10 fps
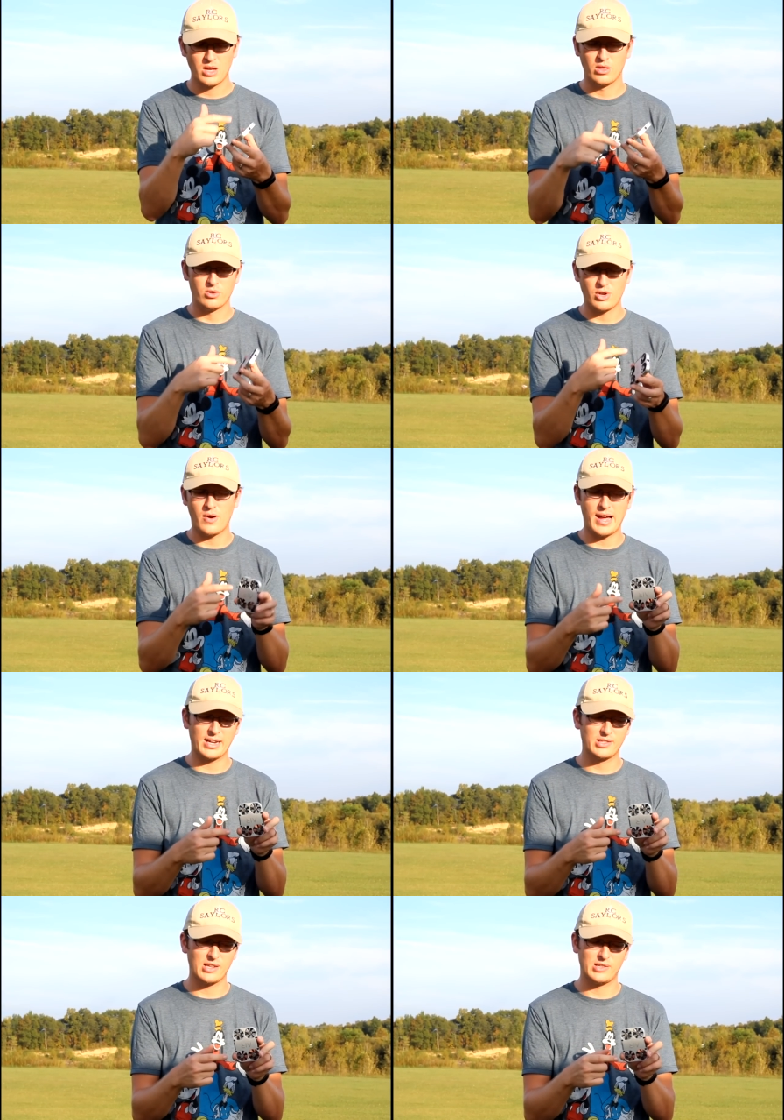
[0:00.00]
There's no
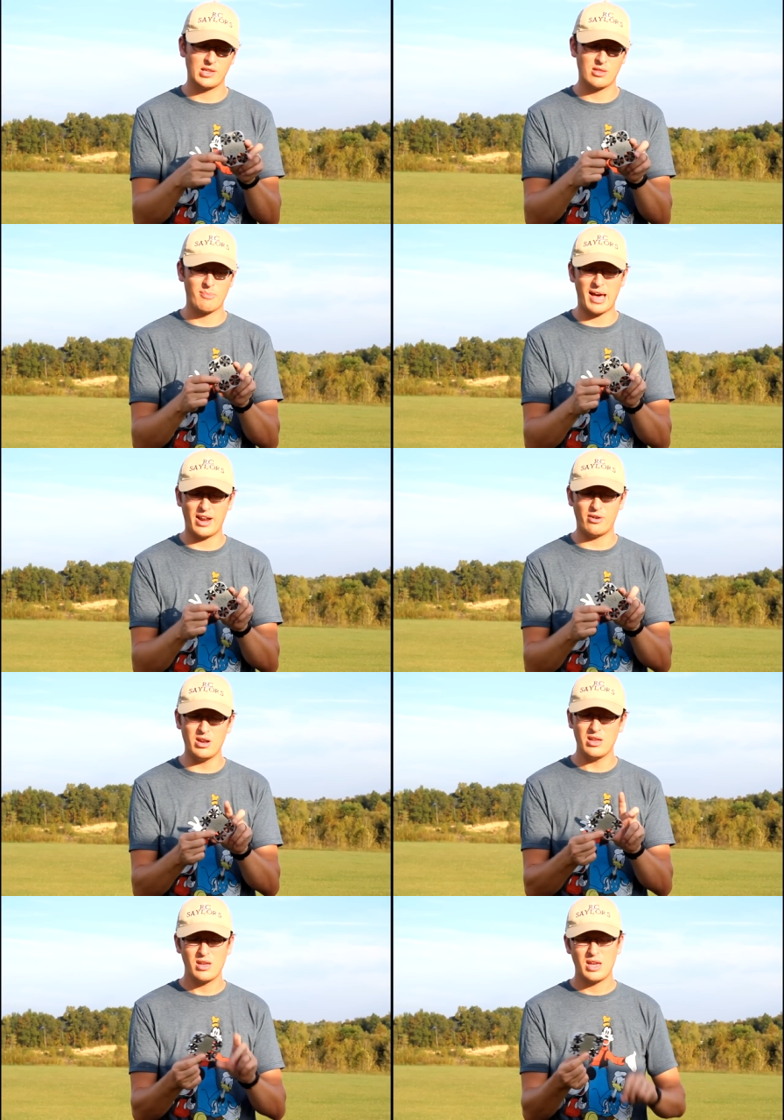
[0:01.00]
accessing the
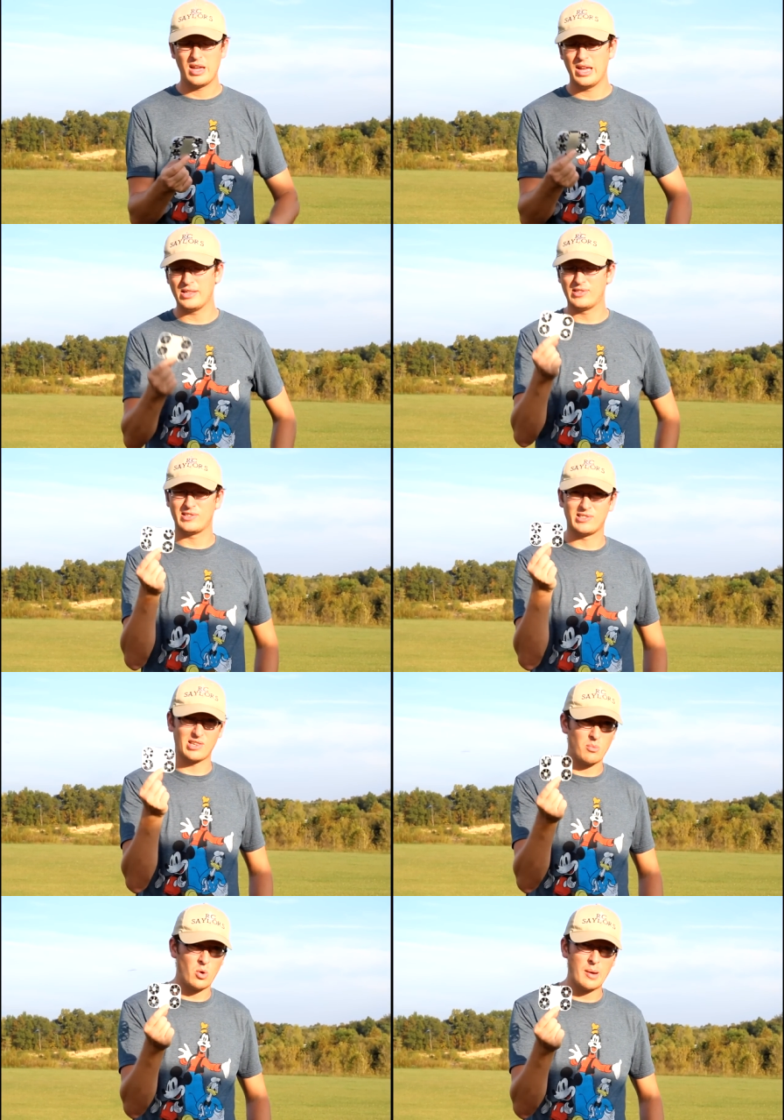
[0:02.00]
battery. It's
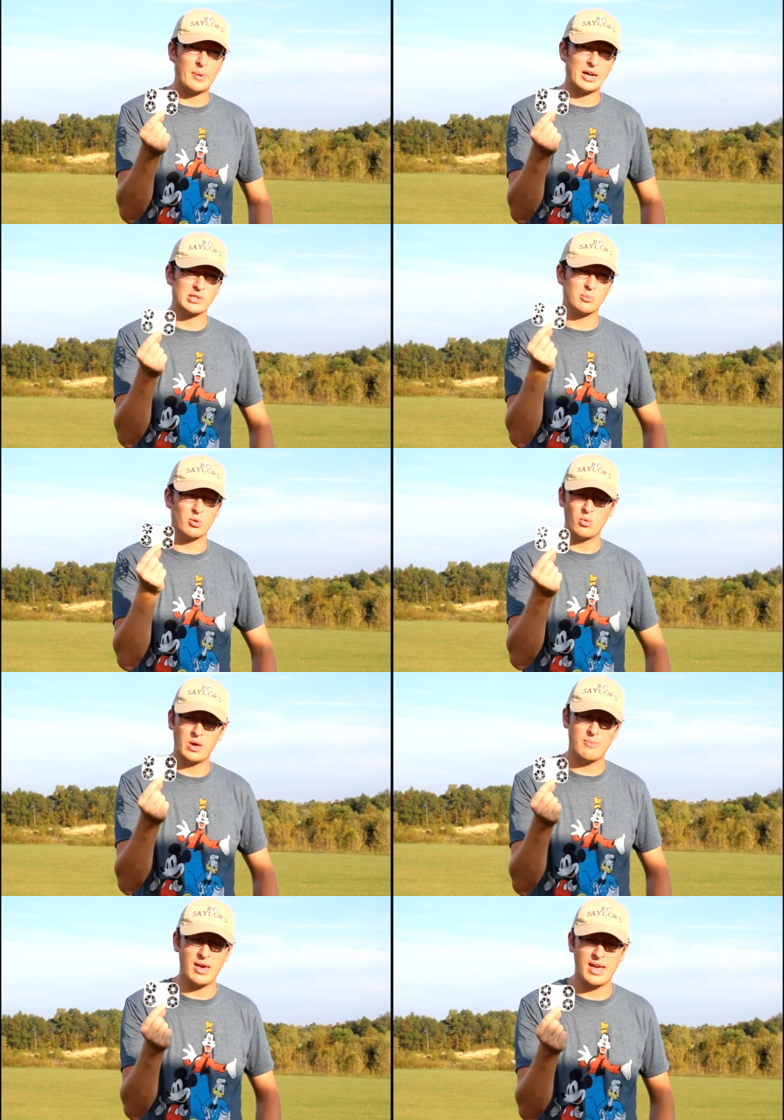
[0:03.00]
somewhat possible
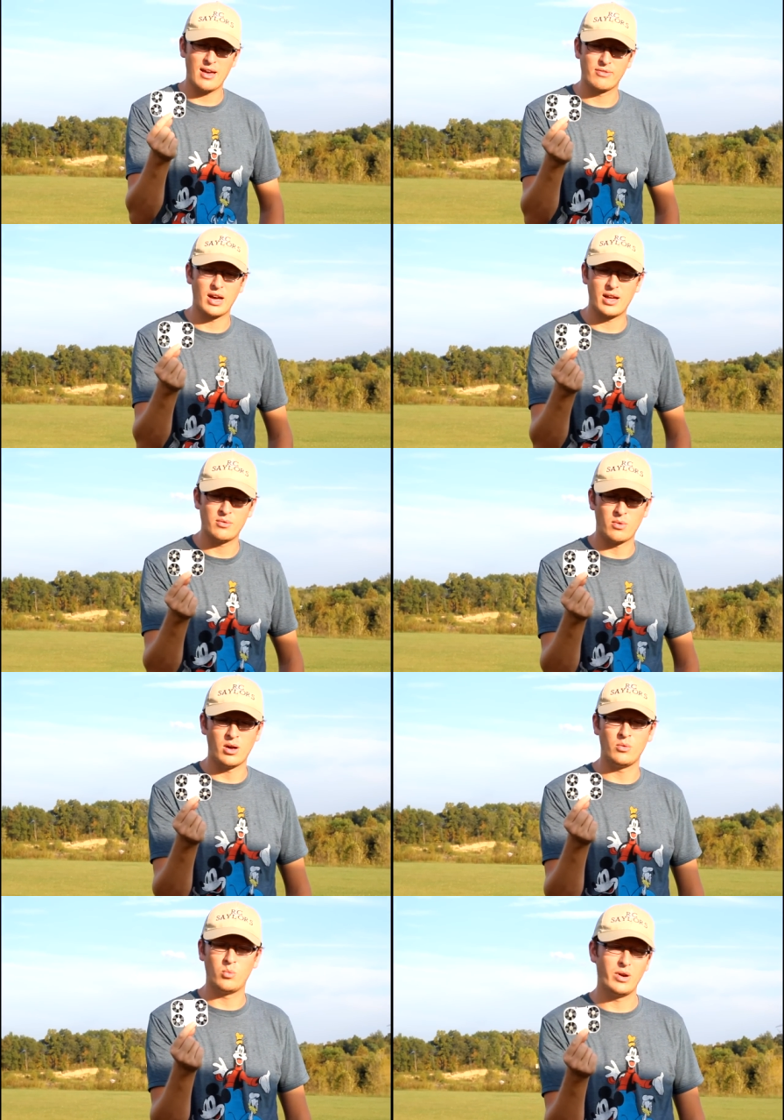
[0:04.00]
we may have gotten
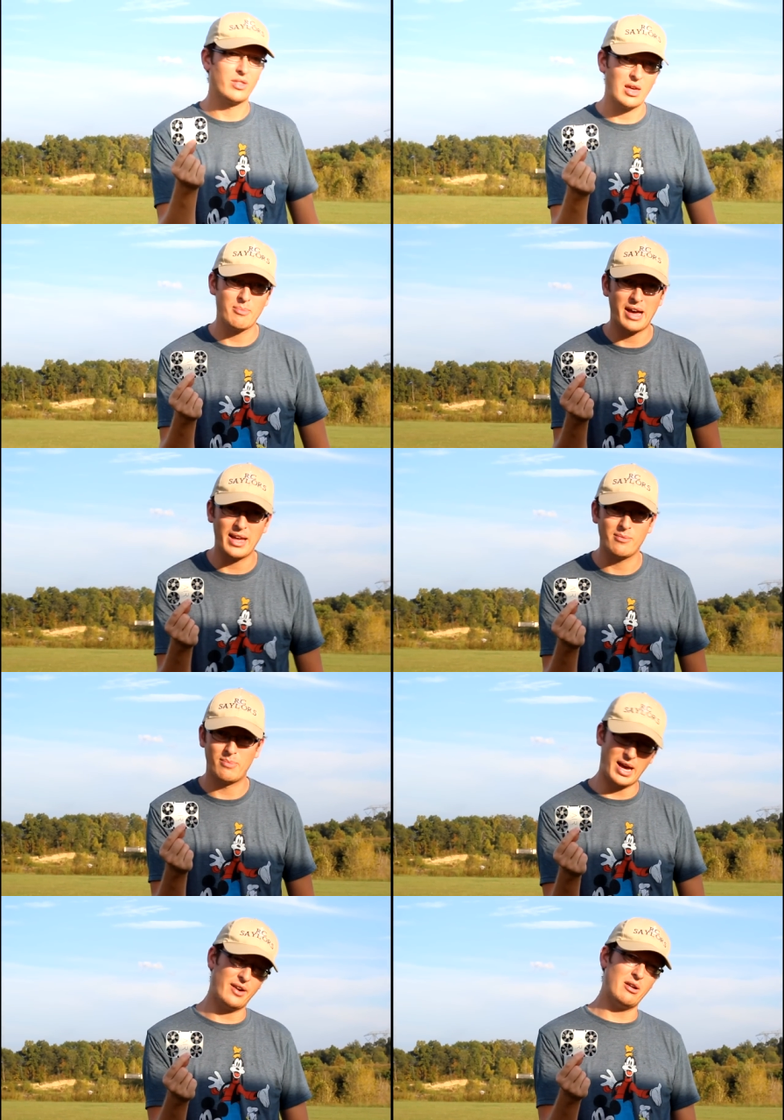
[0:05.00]
one with a bad
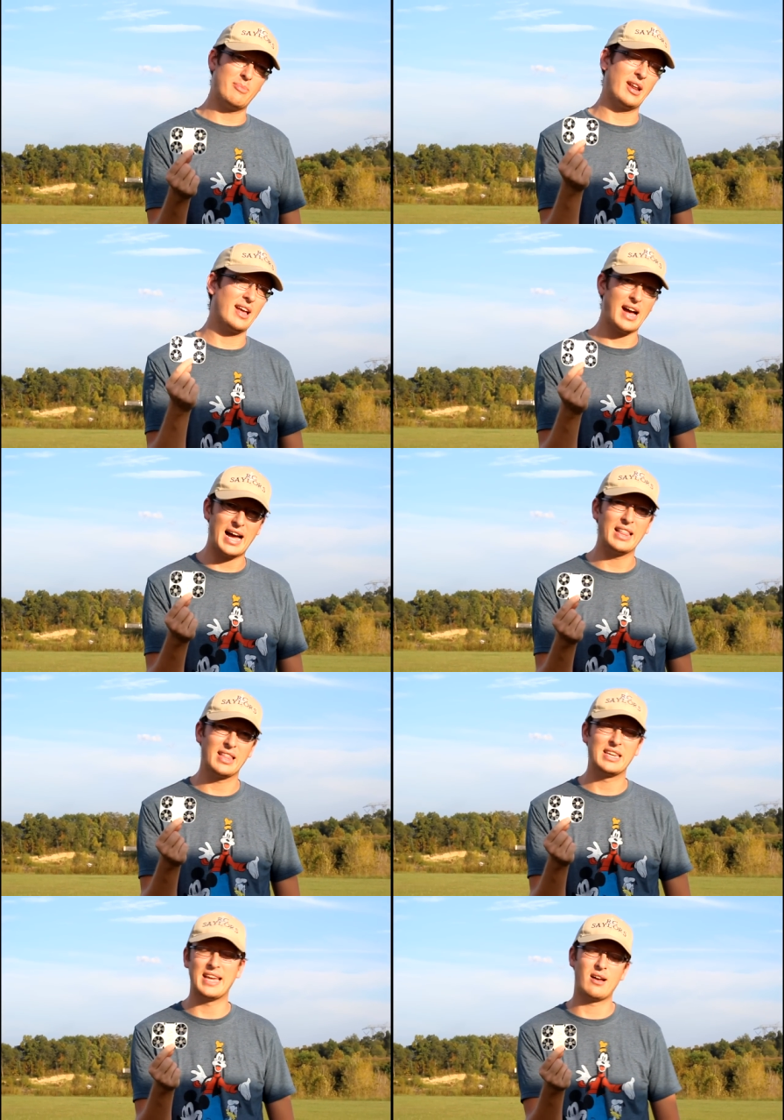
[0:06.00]
battery, but I
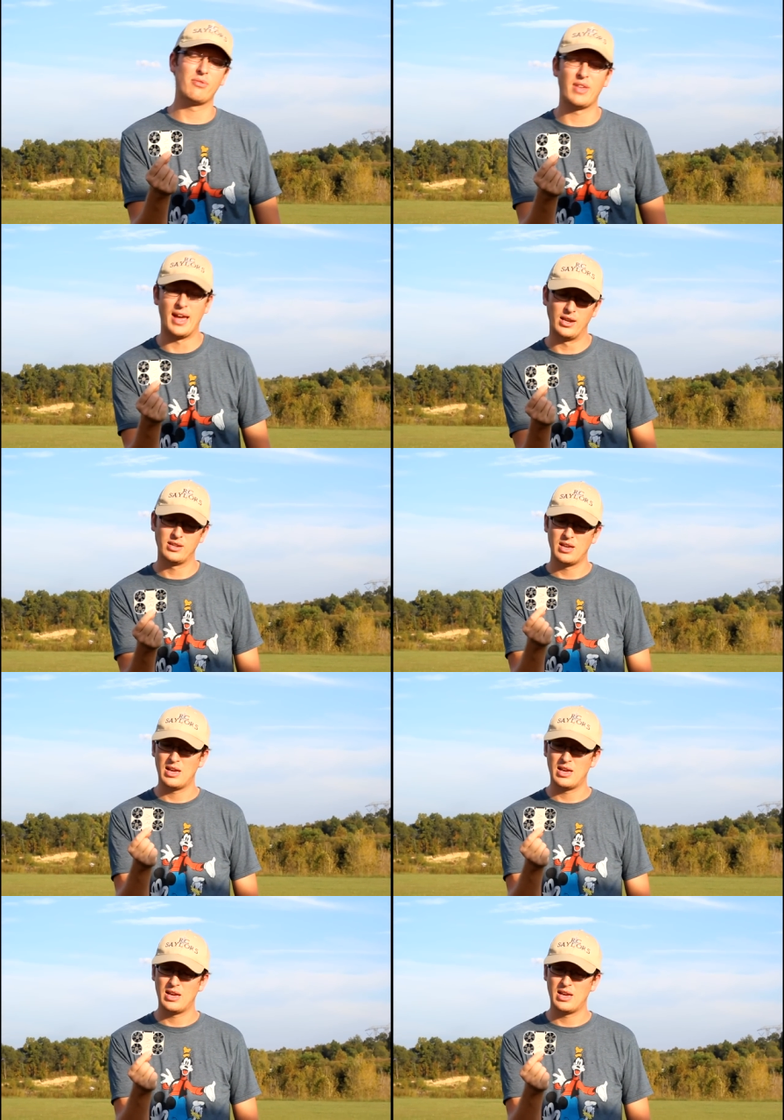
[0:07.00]
highly doubt that.